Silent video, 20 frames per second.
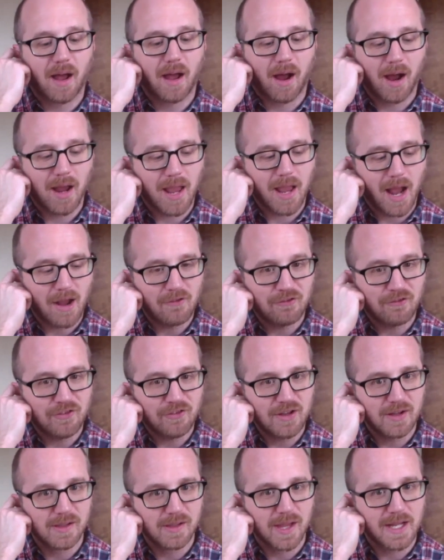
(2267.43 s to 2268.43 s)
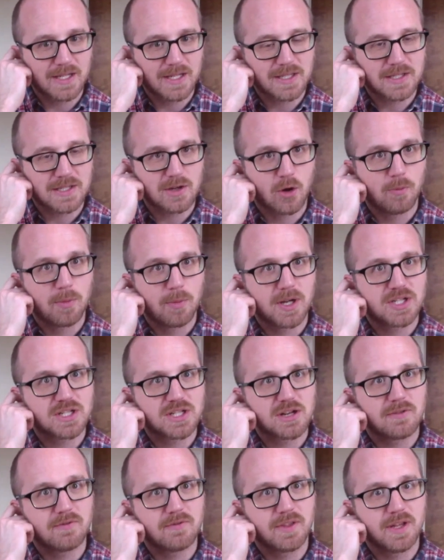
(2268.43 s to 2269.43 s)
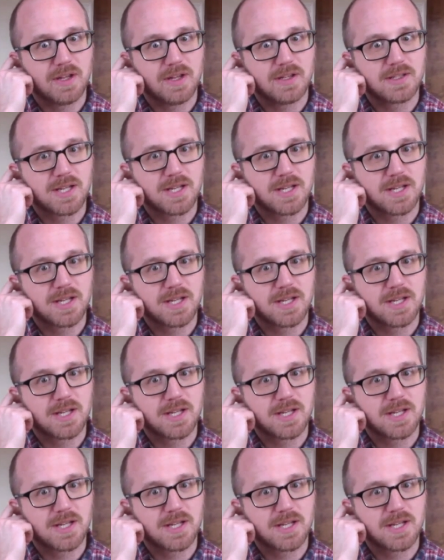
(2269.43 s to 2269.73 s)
I, I feel like so much of the